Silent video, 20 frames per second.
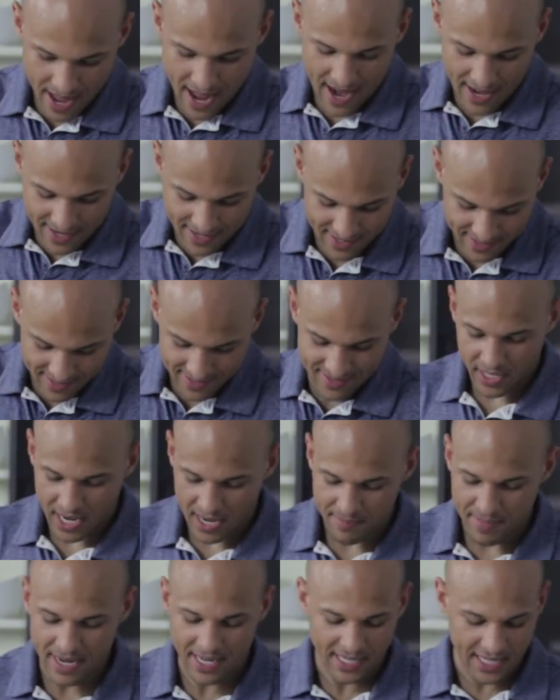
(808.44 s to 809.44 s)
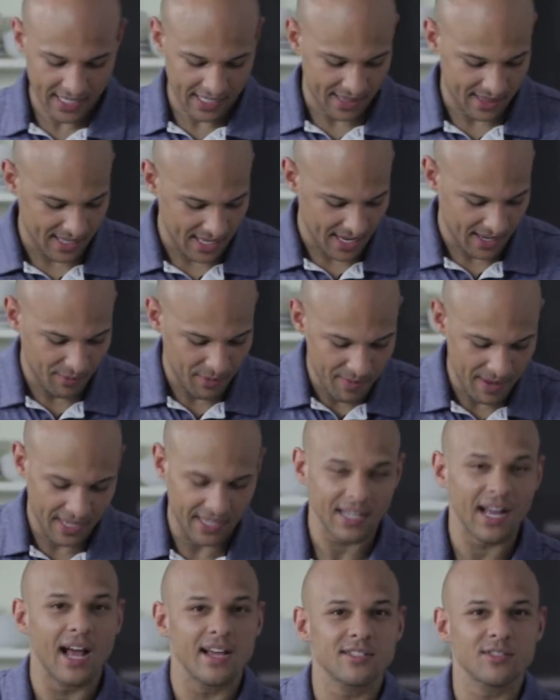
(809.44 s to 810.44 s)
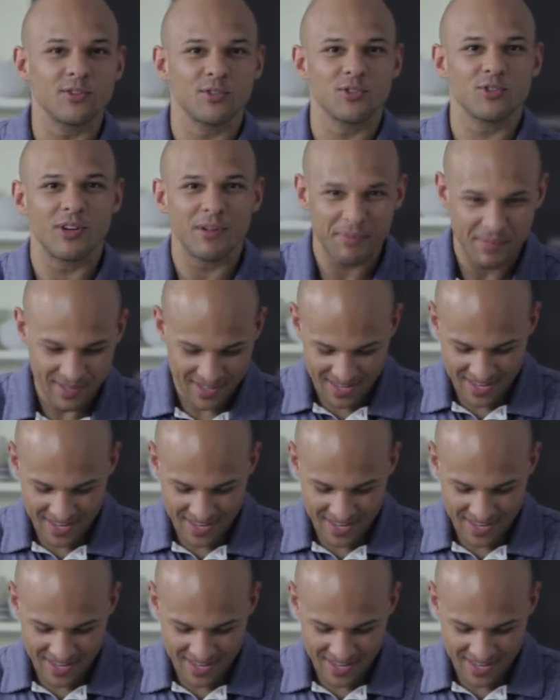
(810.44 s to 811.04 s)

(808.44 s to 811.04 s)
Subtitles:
back. We kind of make it like a thing. We make a Costco trip